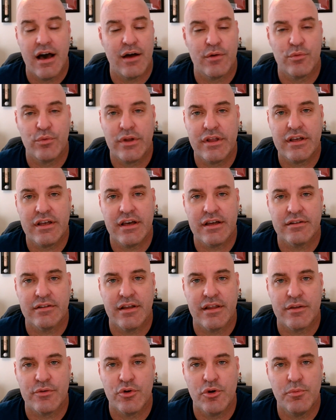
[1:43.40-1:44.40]
Really
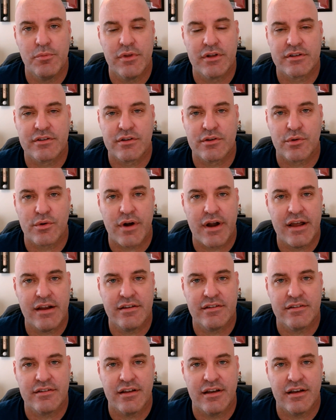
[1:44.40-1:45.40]
good. The room looked
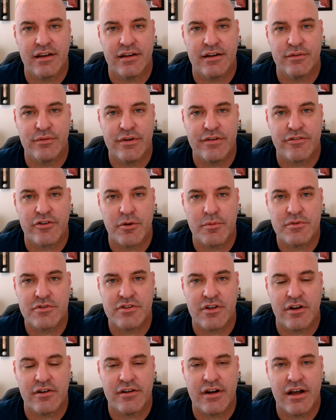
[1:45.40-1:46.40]
great,
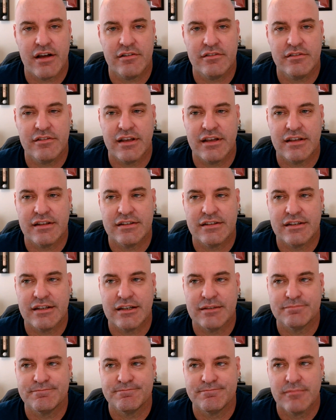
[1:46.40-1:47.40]
refurbished all around,
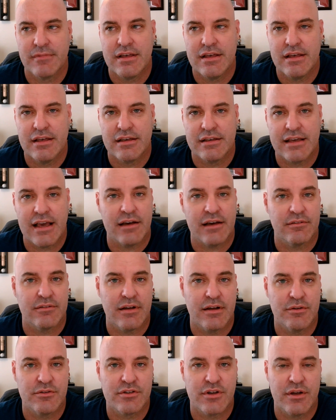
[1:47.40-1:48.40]
and
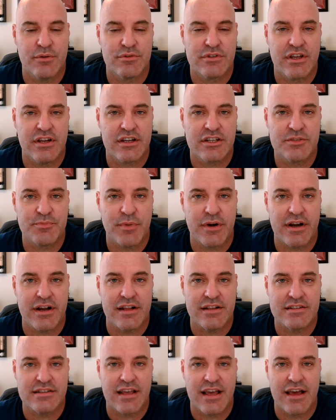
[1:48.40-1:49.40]
yeah, it was a good
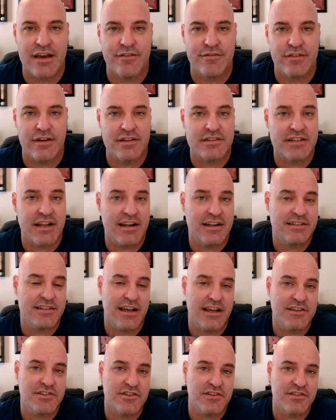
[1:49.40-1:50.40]
experience. They have
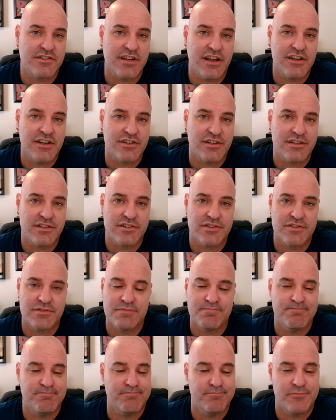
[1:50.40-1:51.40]
sanitizer
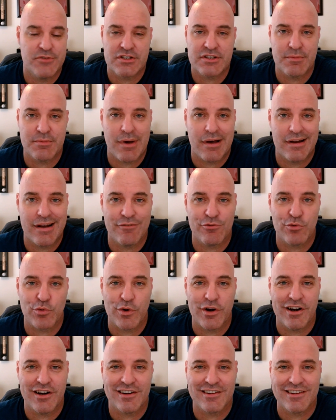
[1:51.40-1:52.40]
stations just
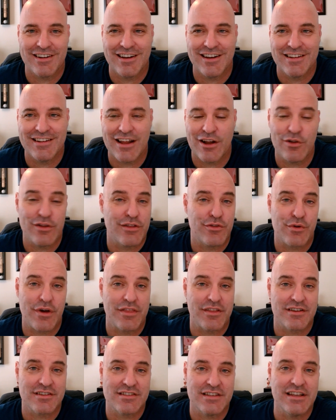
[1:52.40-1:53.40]
about everywhere, not
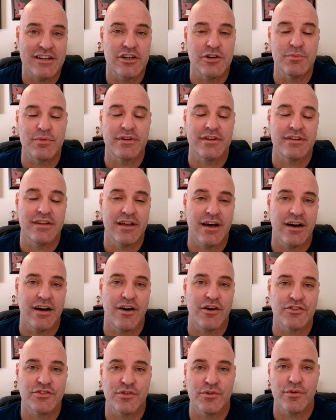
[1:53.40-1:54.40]
only throughout the casino,
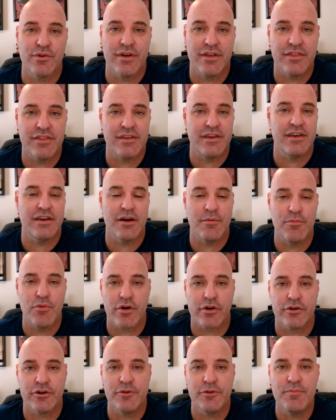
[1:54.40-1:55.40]
but also in
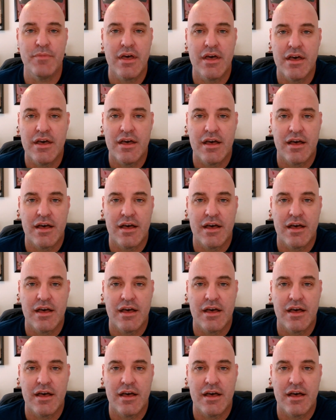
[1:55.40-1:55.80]
the poker room,